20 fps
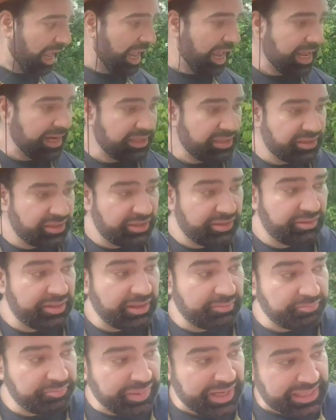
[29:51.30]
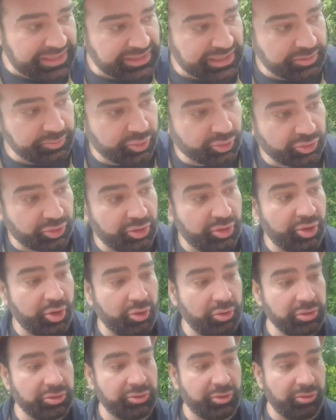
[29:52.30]
and the plastic bottle
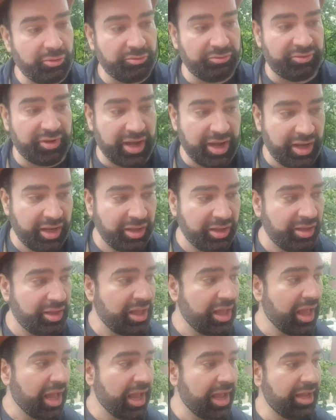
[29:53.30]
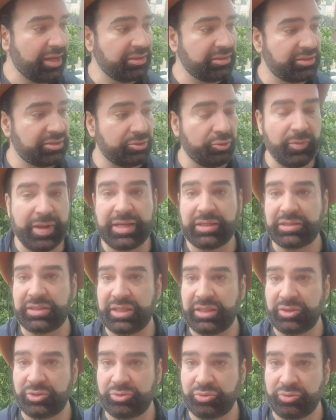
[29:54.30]
rolled over and went
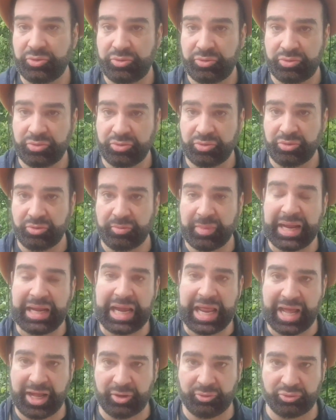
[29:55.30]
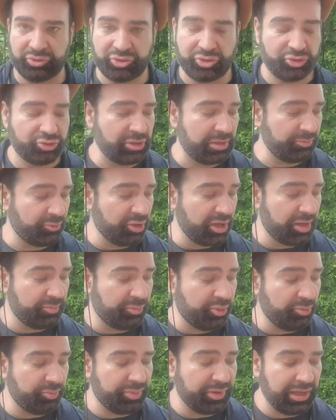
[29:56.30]
into my lounge. So I'm gonna
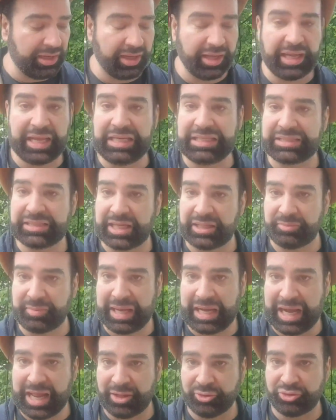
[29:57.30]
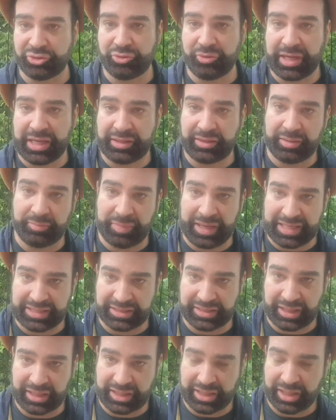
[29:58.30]
pop inside my lounge to get the
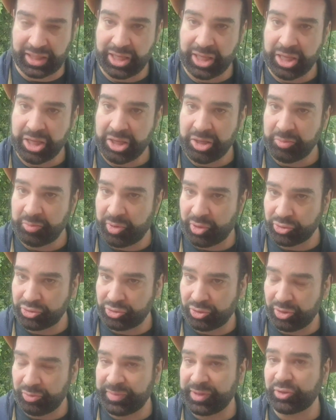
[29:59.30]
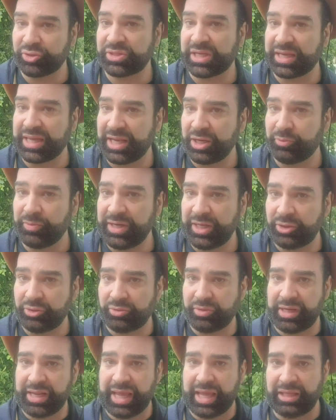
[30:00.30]
plastic bottle, because again we need to
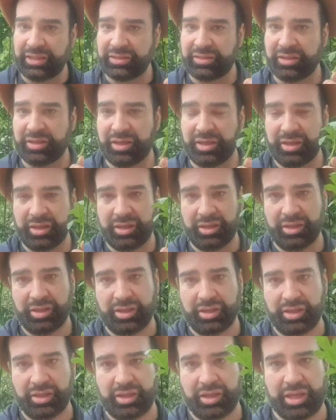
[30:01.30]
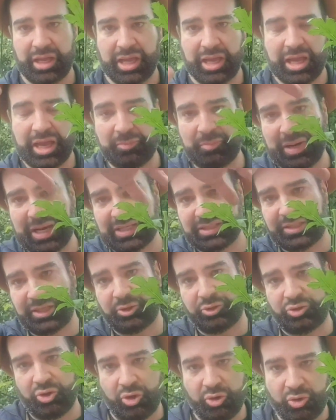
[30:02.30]
create a plastic
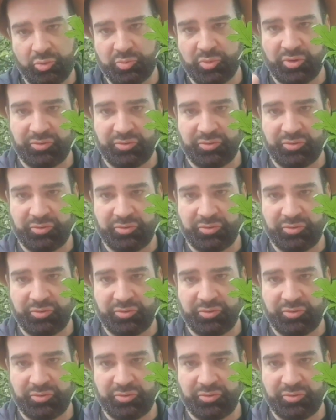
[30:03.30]
dome